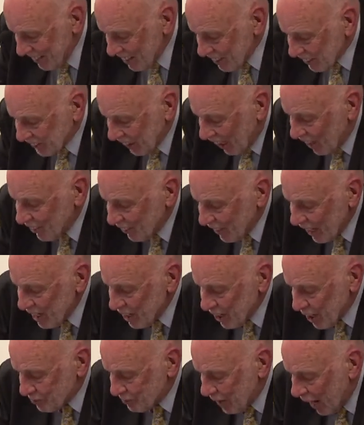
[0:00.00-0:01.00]
So
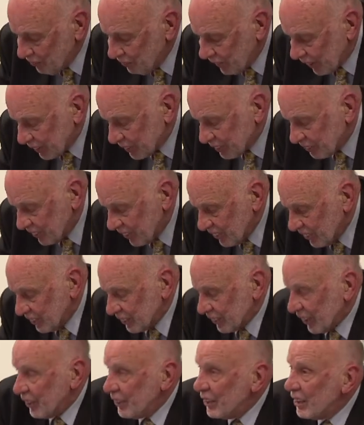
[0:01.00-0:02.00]
in the published
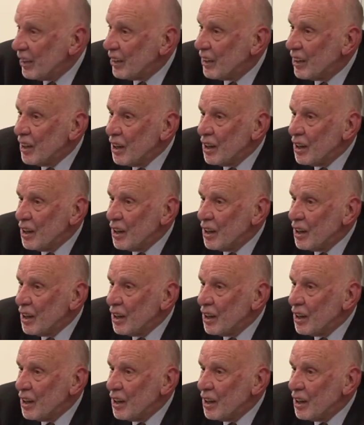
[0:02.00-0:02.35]
version,